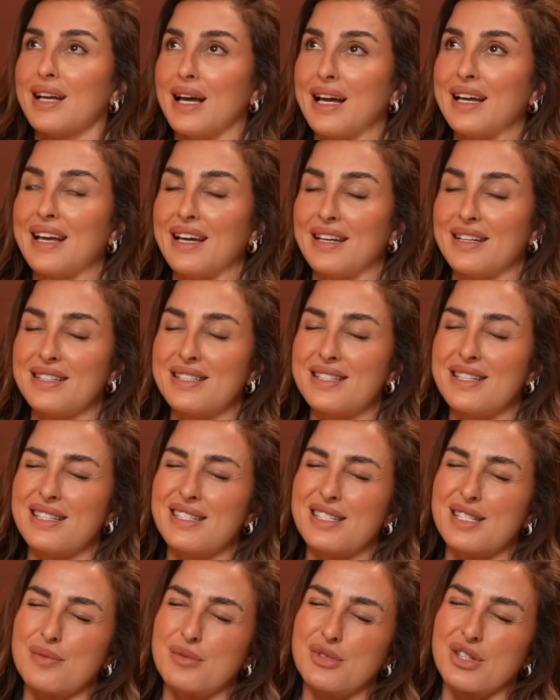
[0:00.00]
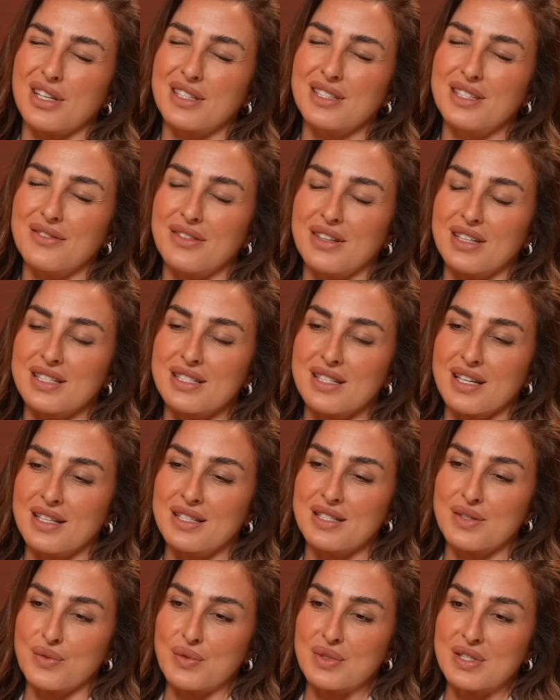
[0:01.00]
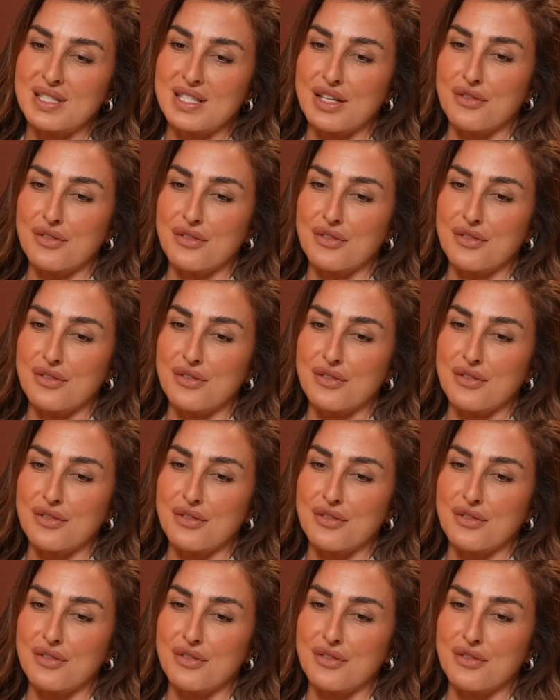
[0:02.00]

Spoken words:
again, it's subjective and it's